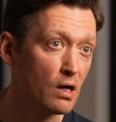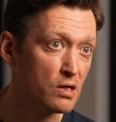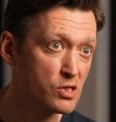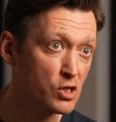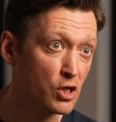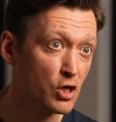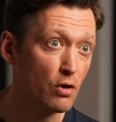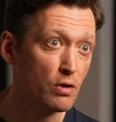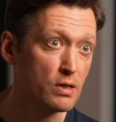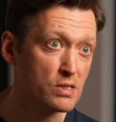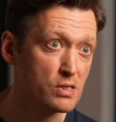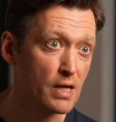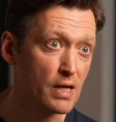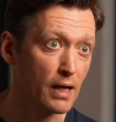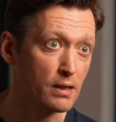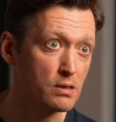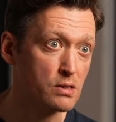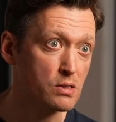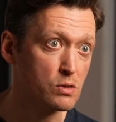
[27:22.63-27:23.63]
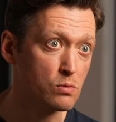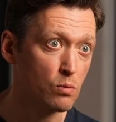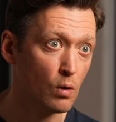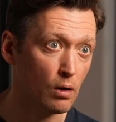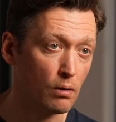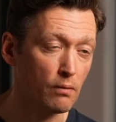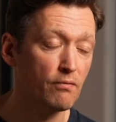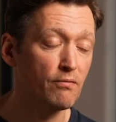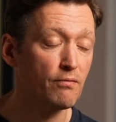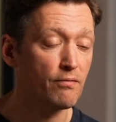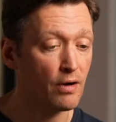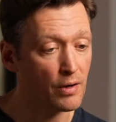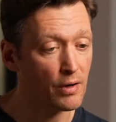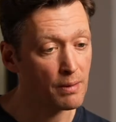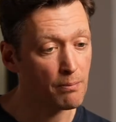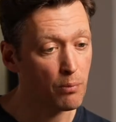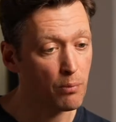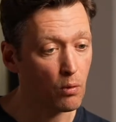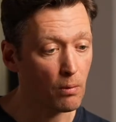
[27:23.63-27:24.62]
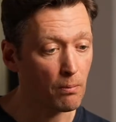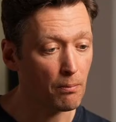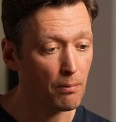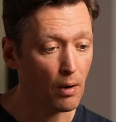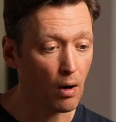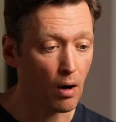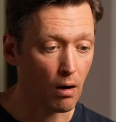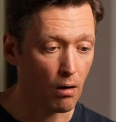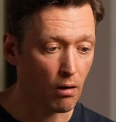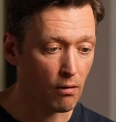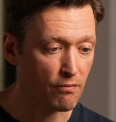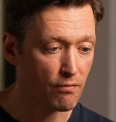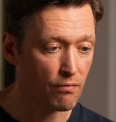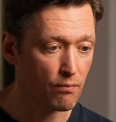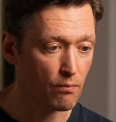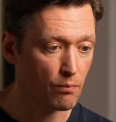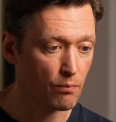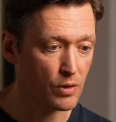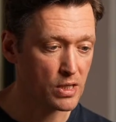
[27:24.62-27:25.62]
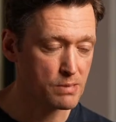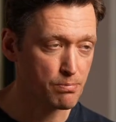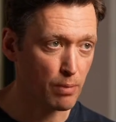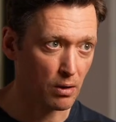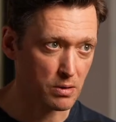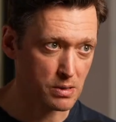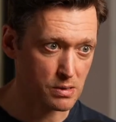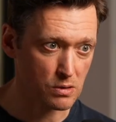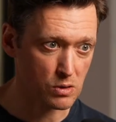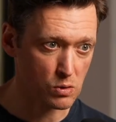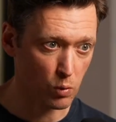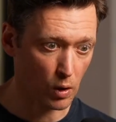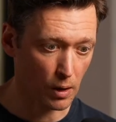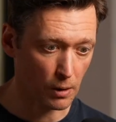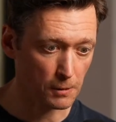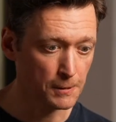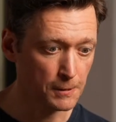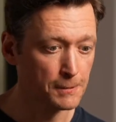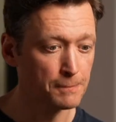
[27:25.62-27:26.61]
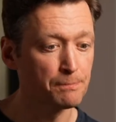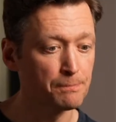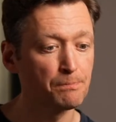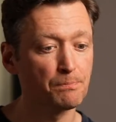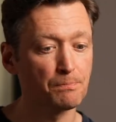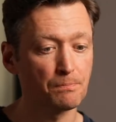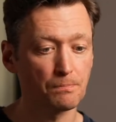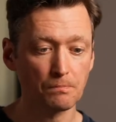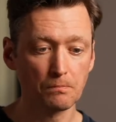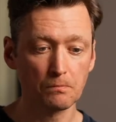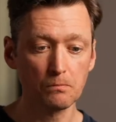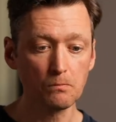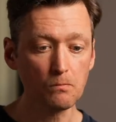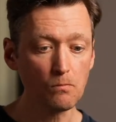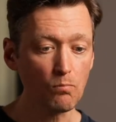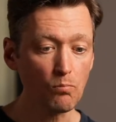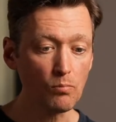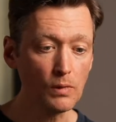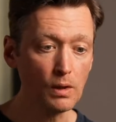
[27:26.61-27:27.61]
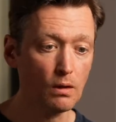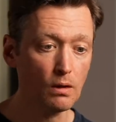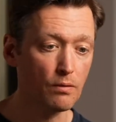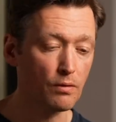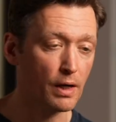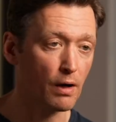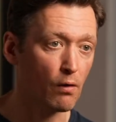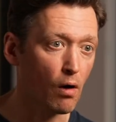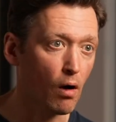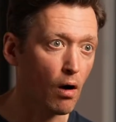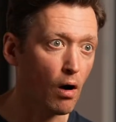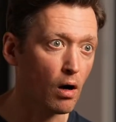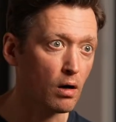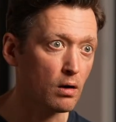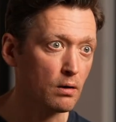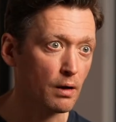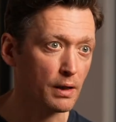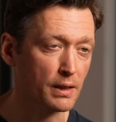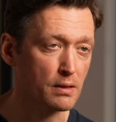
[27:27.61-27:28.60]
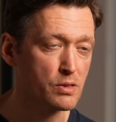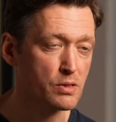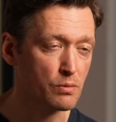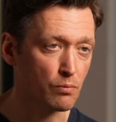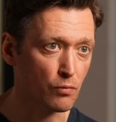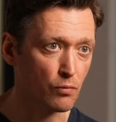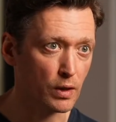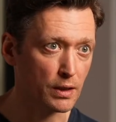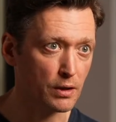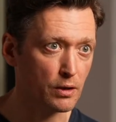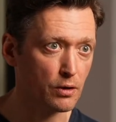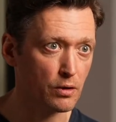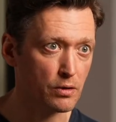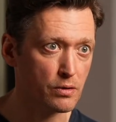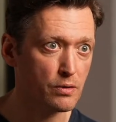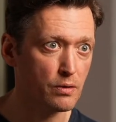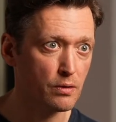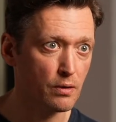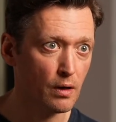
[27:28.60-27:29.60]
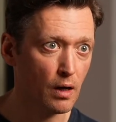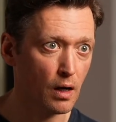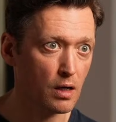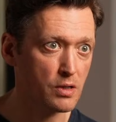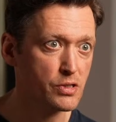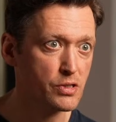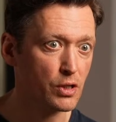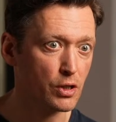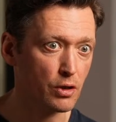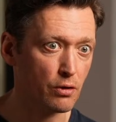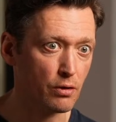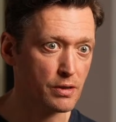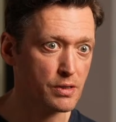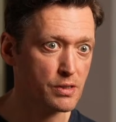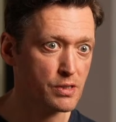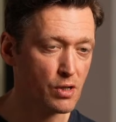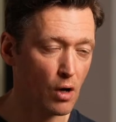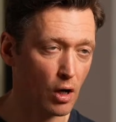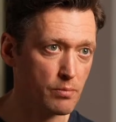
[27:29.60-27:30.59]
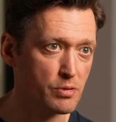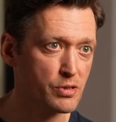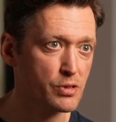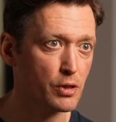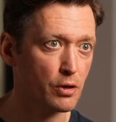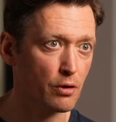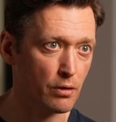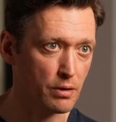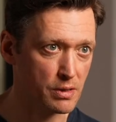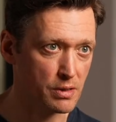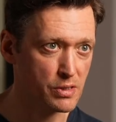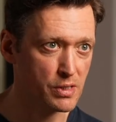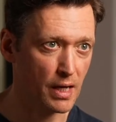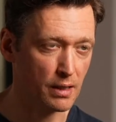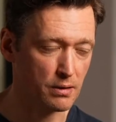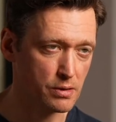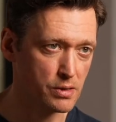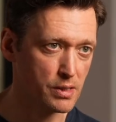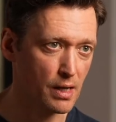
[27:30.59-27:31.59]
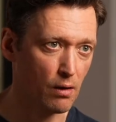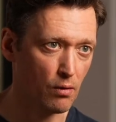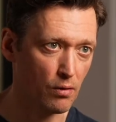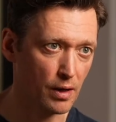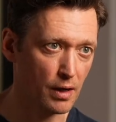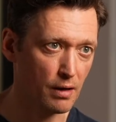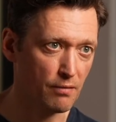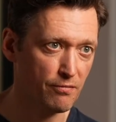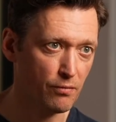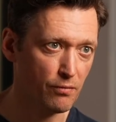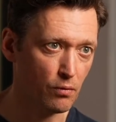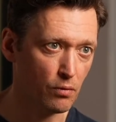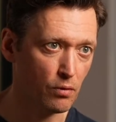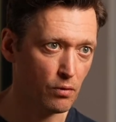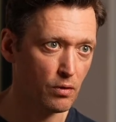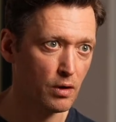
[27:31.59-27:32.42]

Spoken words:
security standards as well. Very important part of this puzzle as well. There are like some really good cybersecurity standards out there for